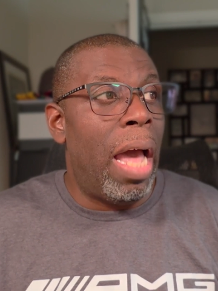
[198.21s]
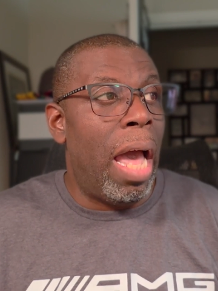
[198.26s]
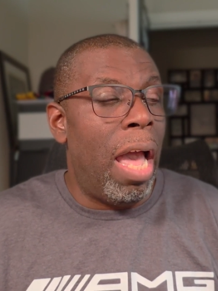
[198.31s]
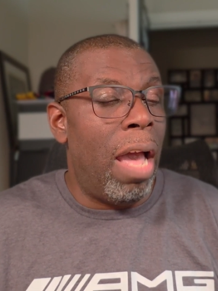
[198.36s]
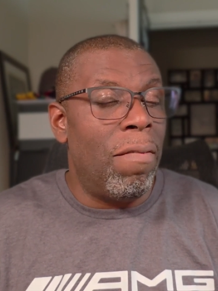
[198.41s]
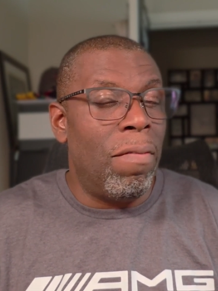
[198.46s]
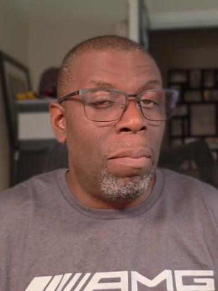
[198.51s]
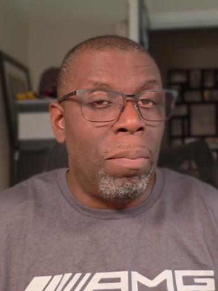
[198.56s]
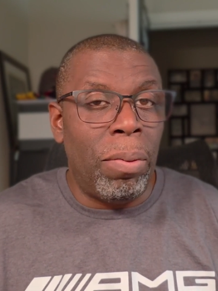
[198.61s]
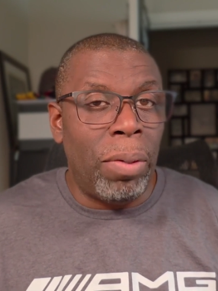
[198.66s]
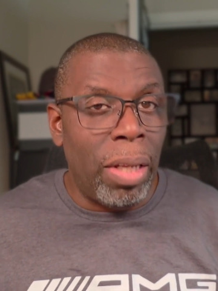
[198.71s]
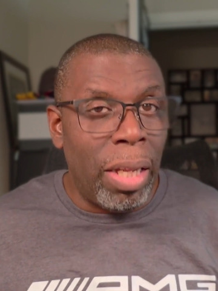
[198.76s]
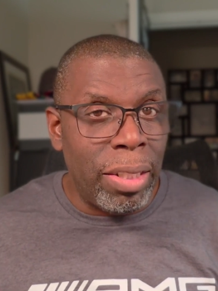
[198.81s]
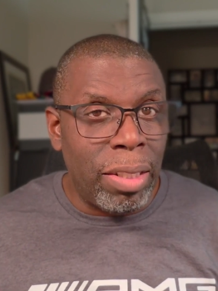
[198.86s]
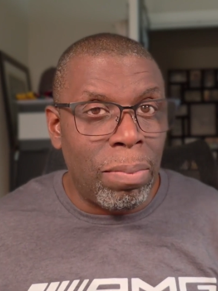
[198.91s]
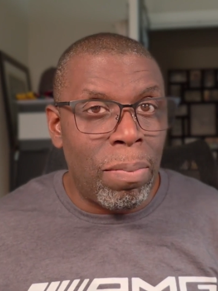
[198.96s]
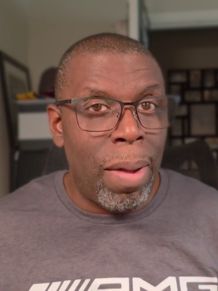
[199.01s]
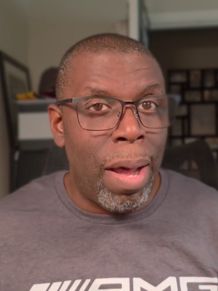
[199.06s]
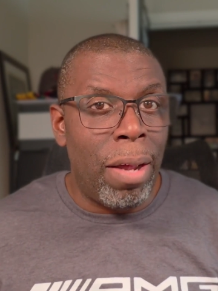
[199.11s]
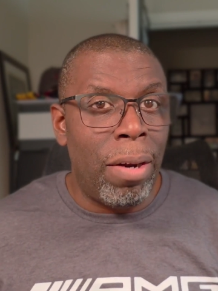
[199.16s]
I have a
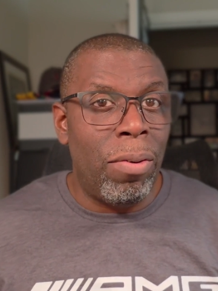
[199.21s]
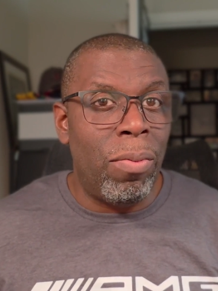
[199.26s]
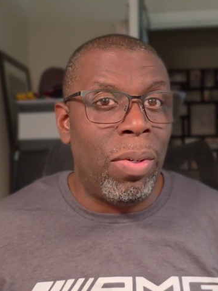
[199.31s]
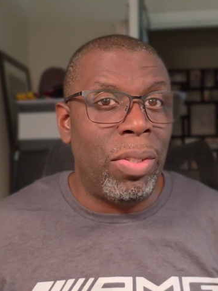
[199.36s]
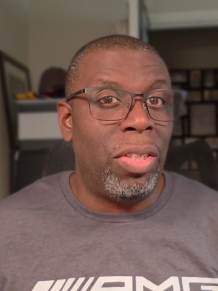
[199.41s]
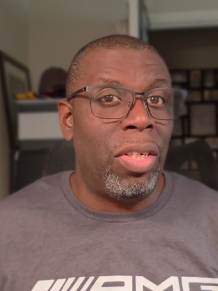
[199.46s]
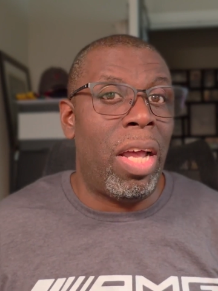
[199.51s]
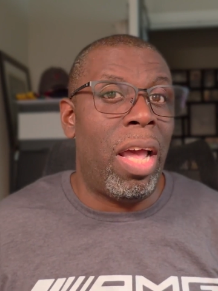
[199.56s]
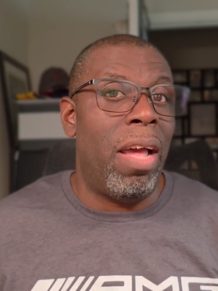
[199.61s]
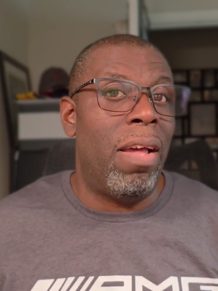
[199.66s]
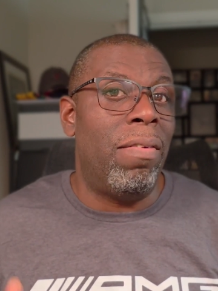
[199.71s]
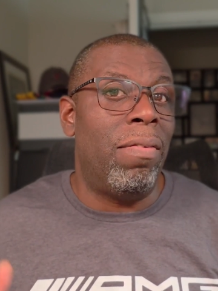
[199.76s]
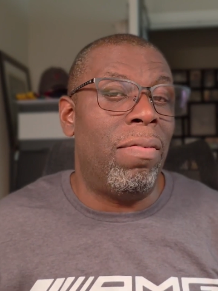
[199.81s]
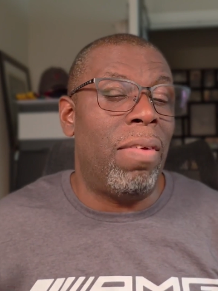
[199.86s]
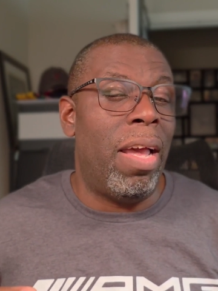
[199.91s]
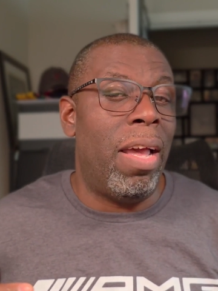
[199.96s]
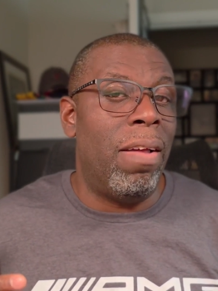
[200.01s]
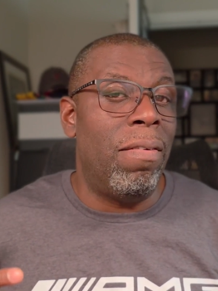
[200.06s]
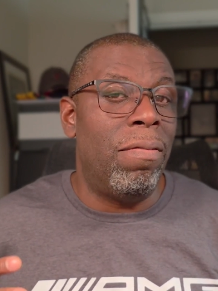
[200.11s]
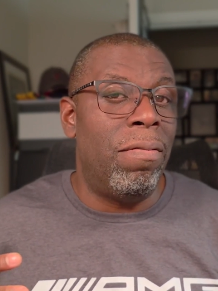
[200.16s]
plus model, which I
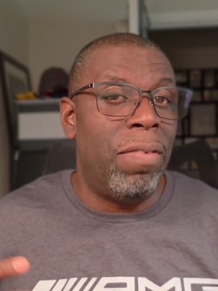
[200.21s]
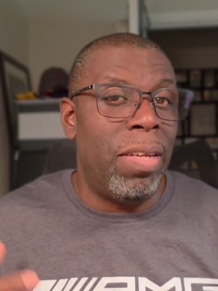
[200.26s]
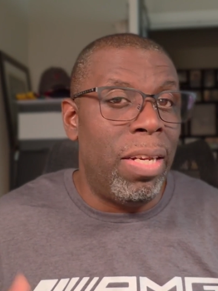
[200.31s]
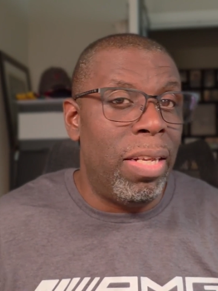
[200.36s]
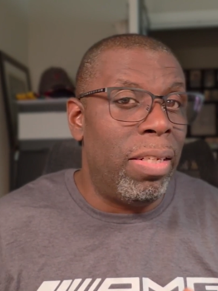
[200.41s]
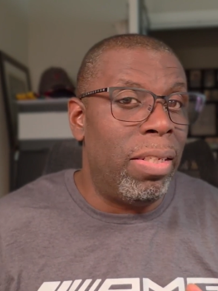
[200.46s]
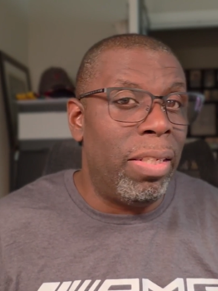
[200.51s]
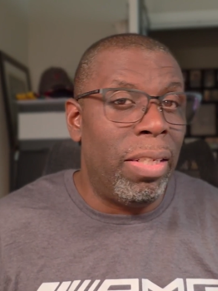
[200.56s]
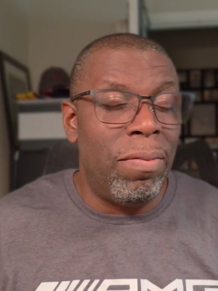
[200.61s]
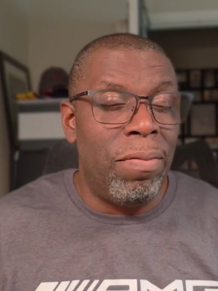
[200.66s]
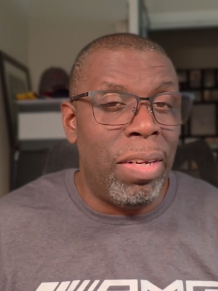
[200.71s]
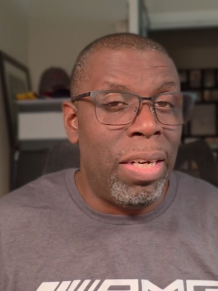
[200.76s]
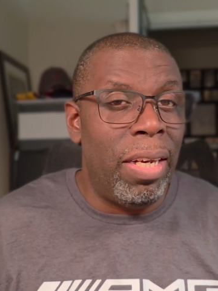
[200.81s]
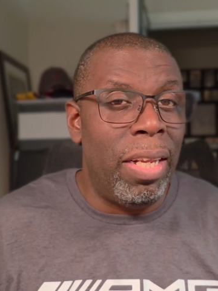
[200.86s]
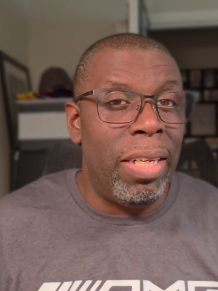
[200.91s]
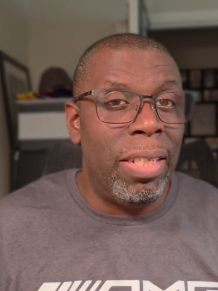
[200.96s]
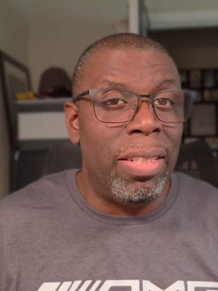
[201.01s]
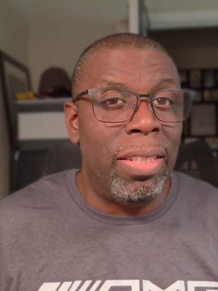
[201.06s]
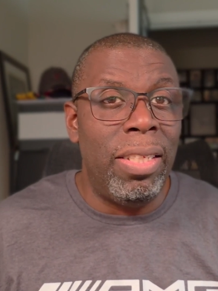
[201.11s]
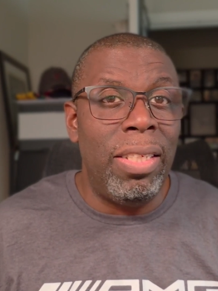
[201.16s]
have
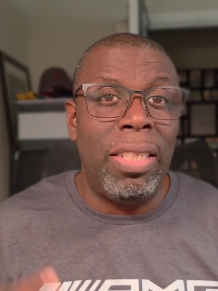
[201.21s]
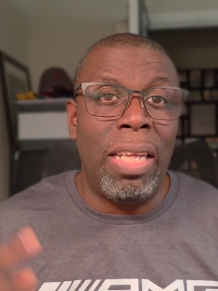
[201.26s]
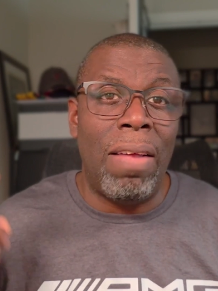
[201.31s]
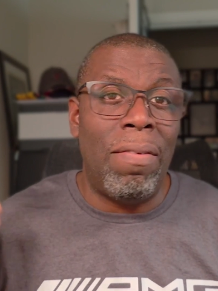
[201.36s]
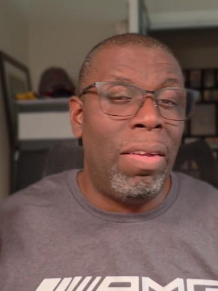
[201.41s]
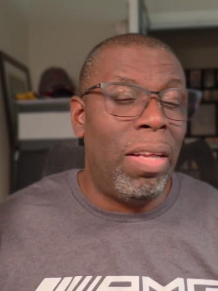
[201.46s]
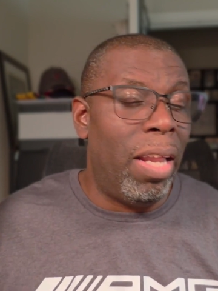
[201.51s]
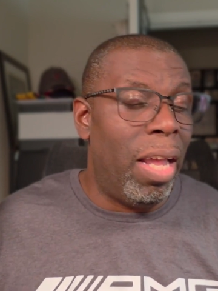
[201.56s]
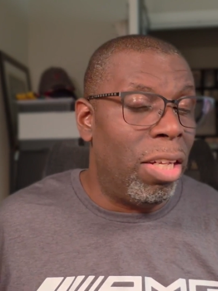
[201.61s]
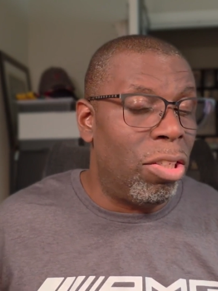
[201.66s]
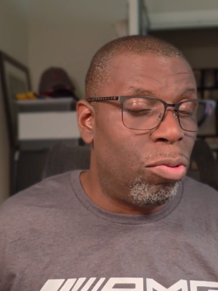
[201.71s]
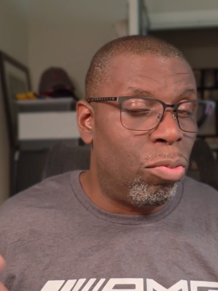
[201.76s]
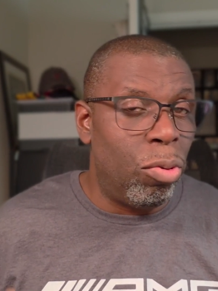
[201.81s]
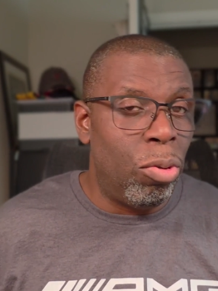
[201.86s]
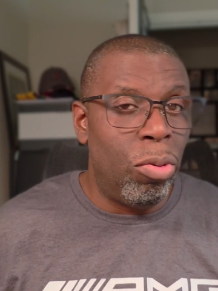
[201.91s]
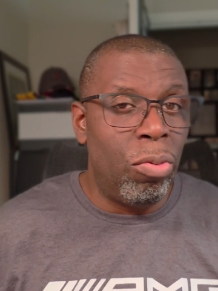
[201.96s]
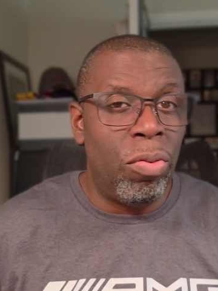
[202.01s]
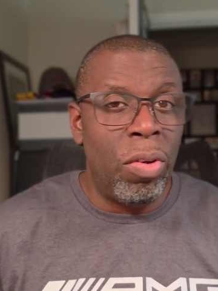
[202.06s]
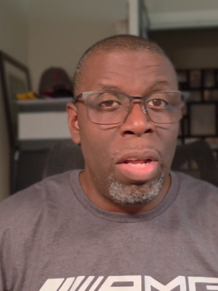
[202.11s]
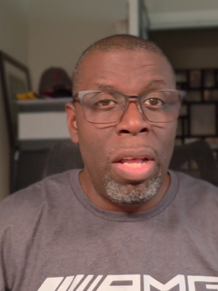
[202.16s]
ventilated seats. I have the glass
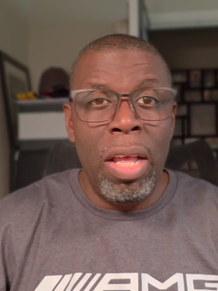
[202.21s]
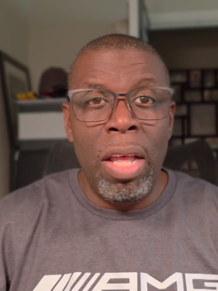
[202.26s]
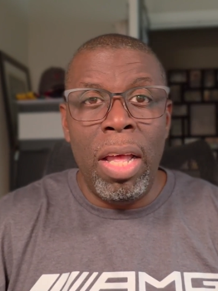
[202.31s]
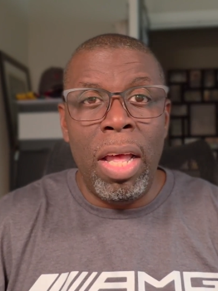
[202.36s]
roof.